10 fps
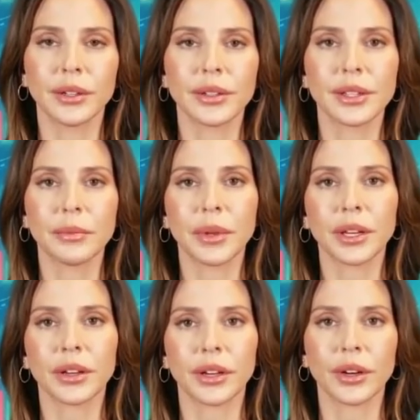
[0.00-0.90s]
Simply
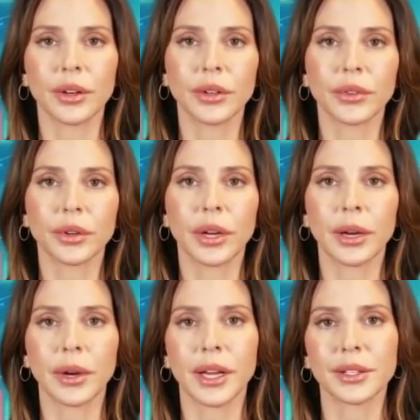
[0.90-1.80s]
click on the
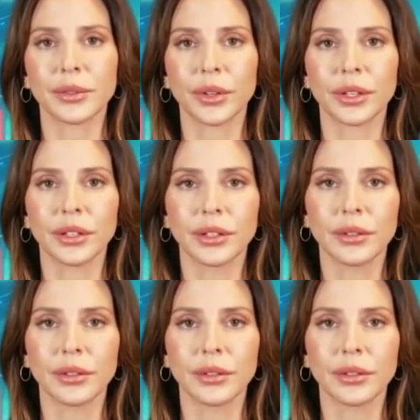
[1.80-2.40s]
Forgot Password